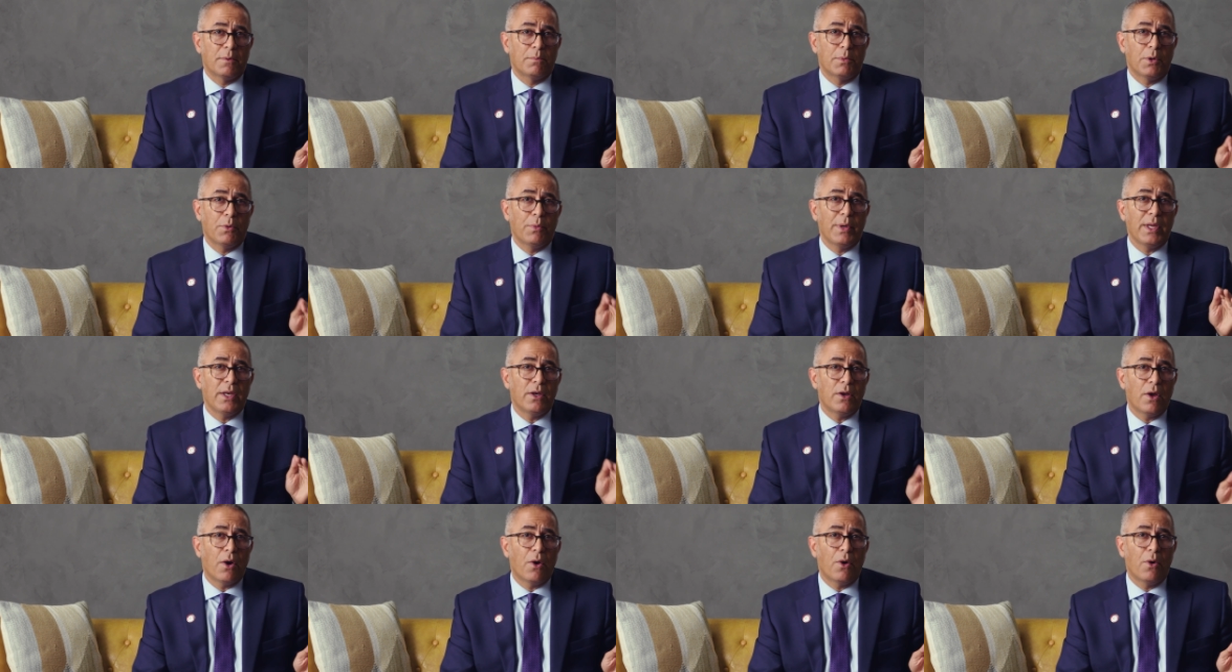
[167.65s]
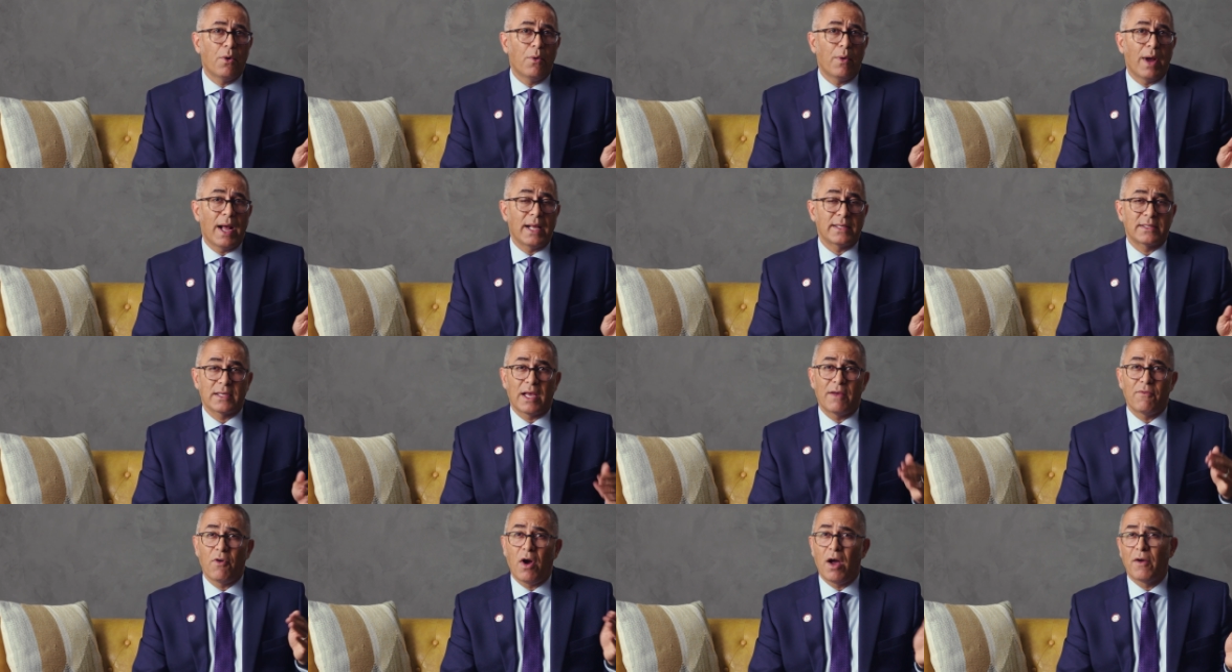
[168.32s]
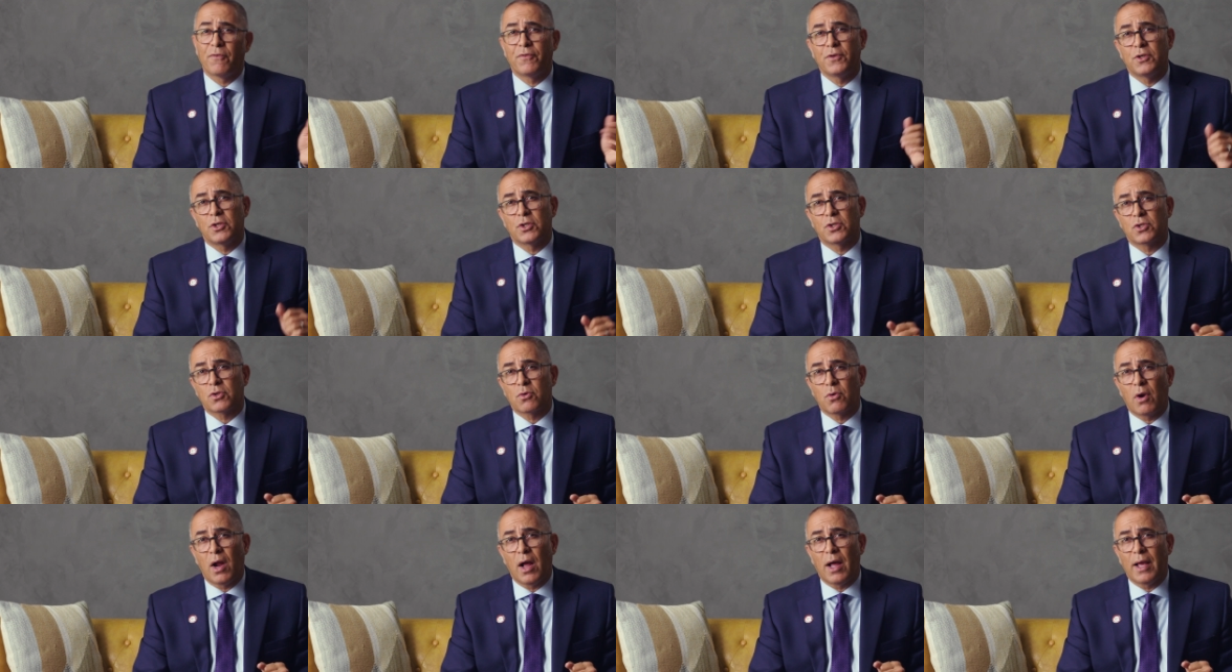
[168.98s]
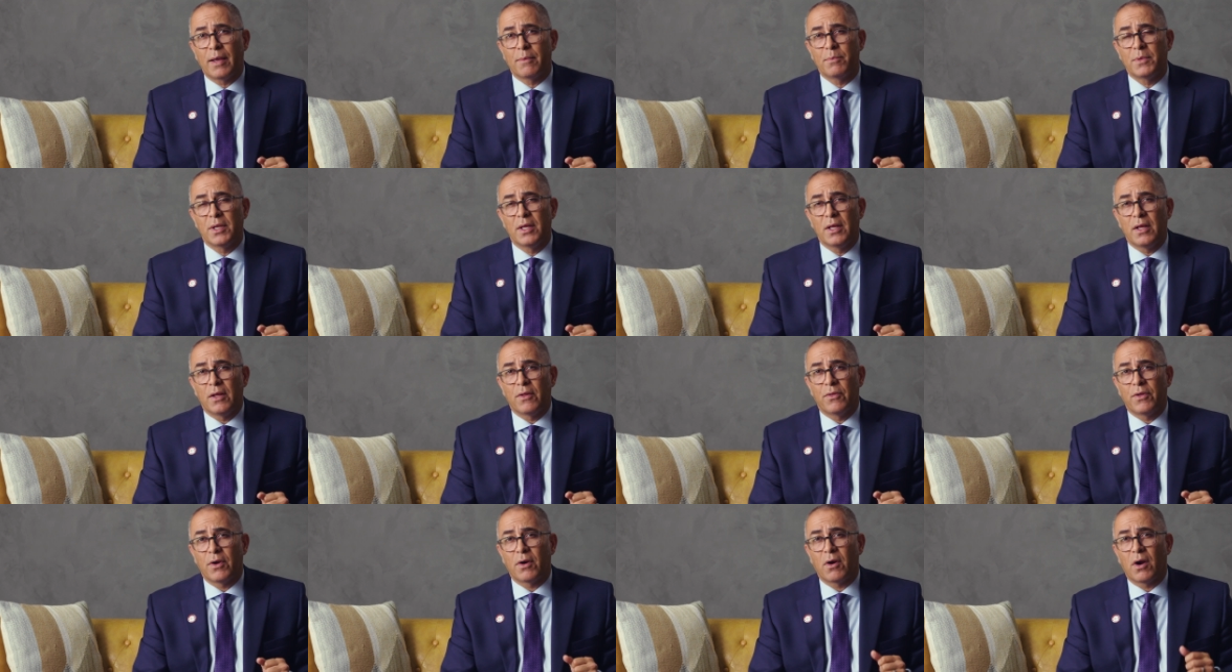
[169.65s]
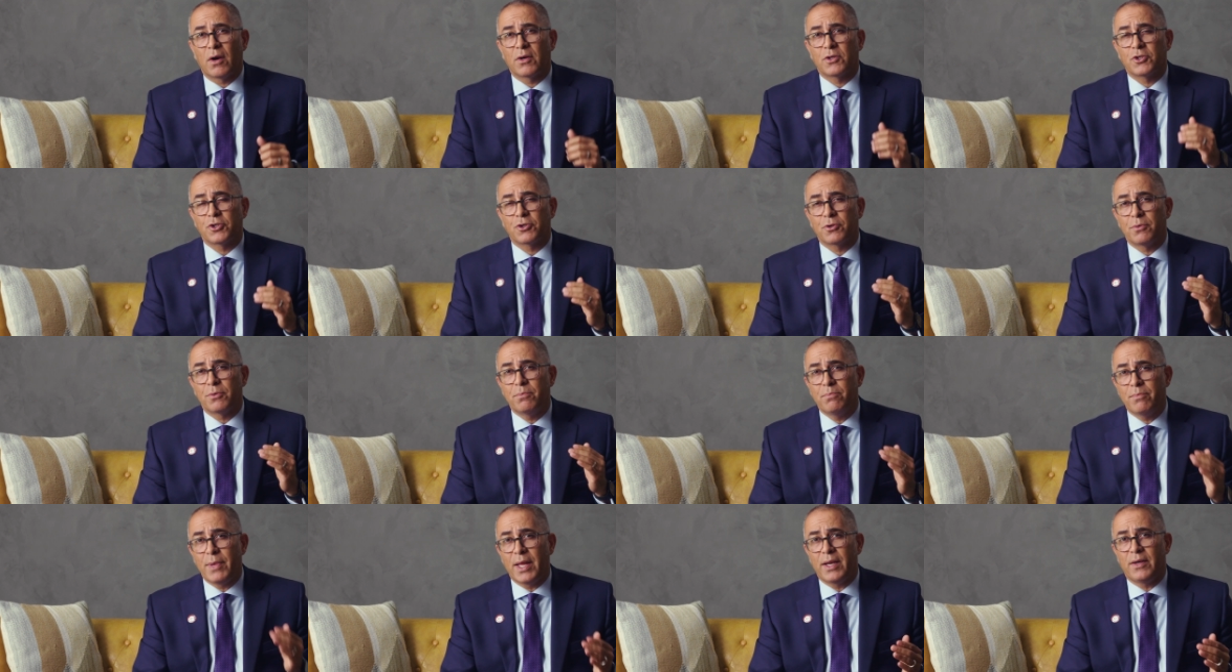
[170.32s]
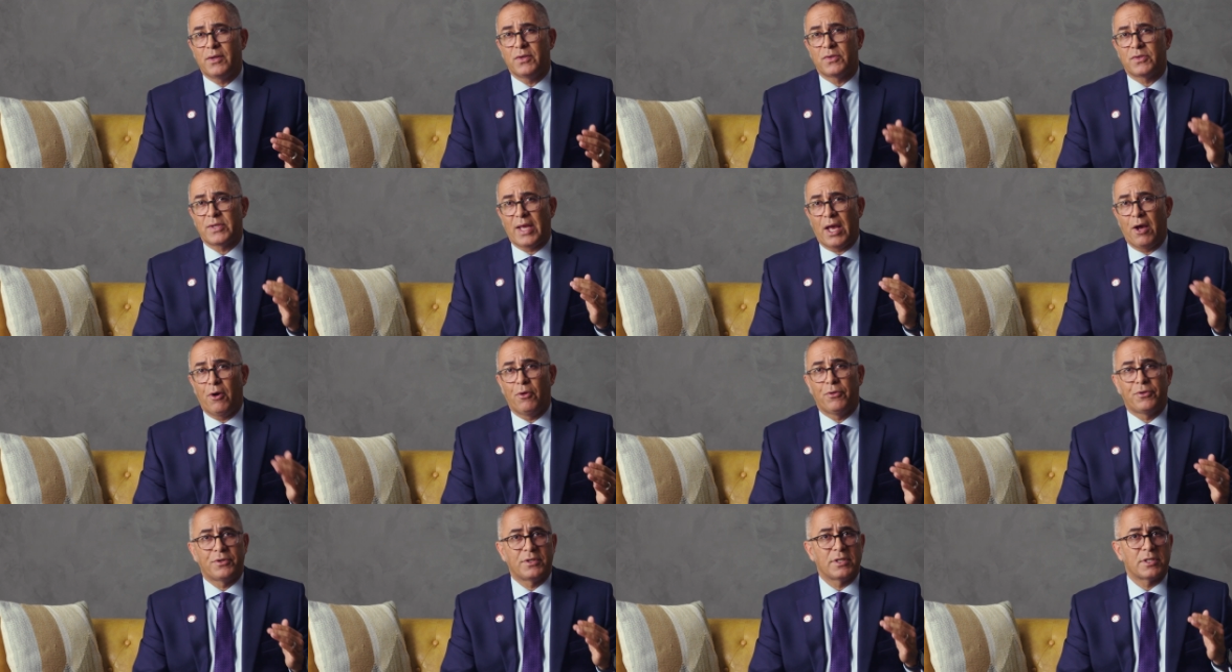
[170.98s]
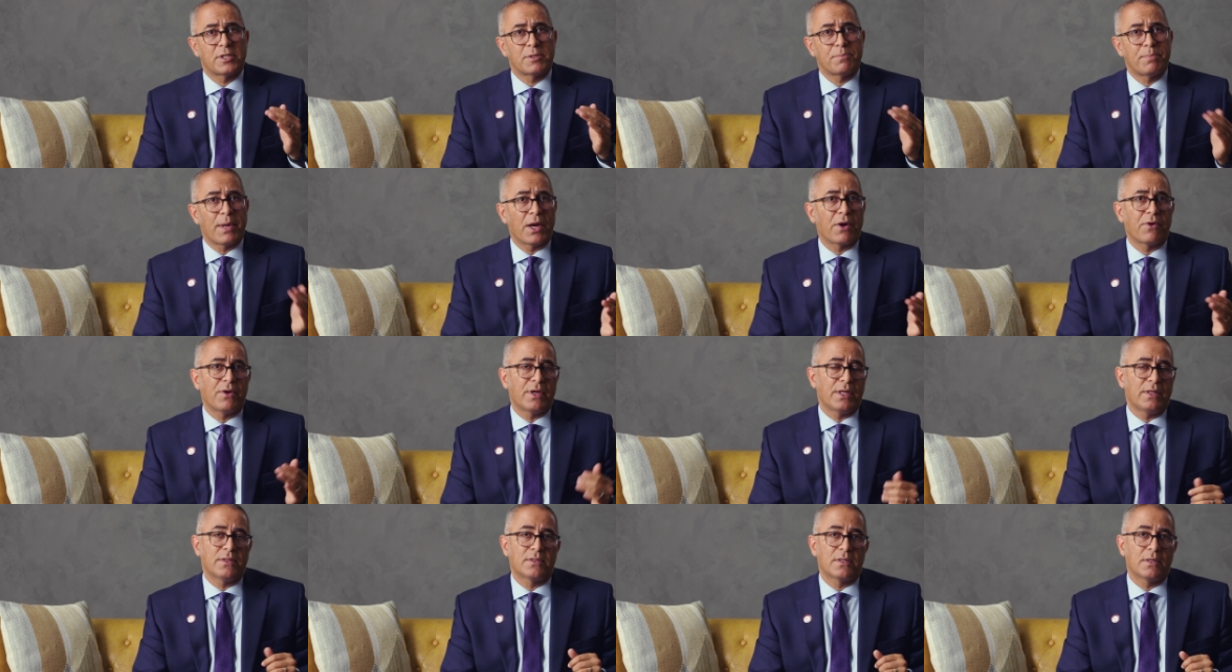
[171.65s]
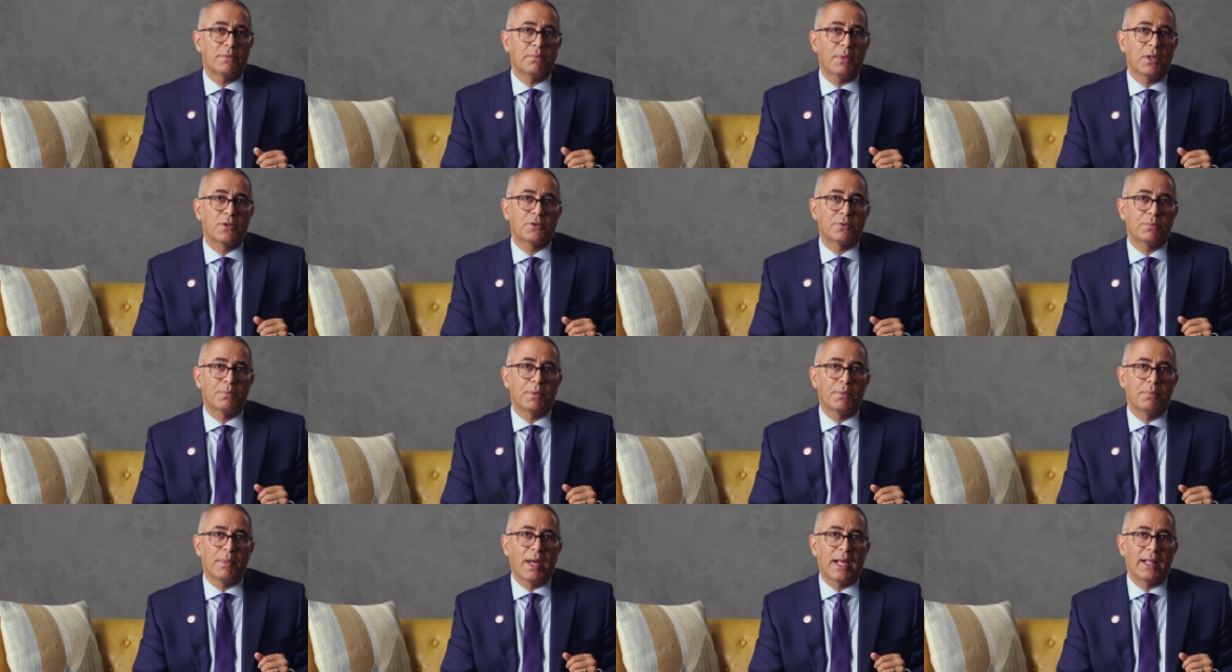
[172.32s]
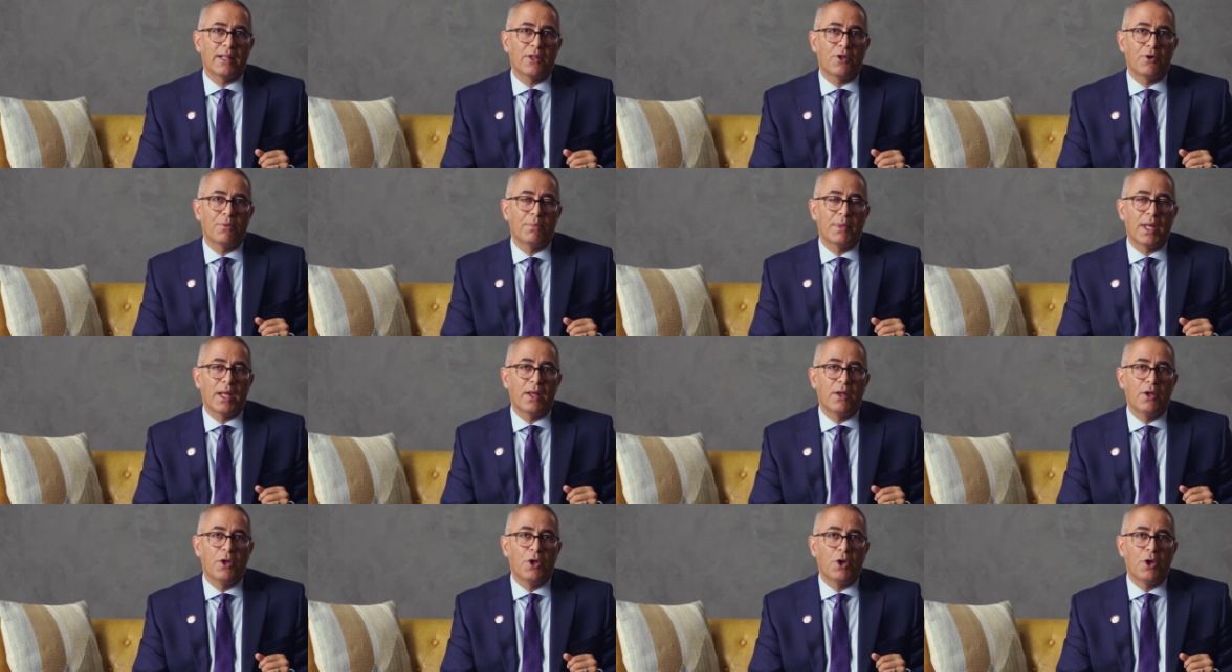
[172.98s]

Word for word: But we know, as I've often described, there are tremendous health disparities in multiple myeloma,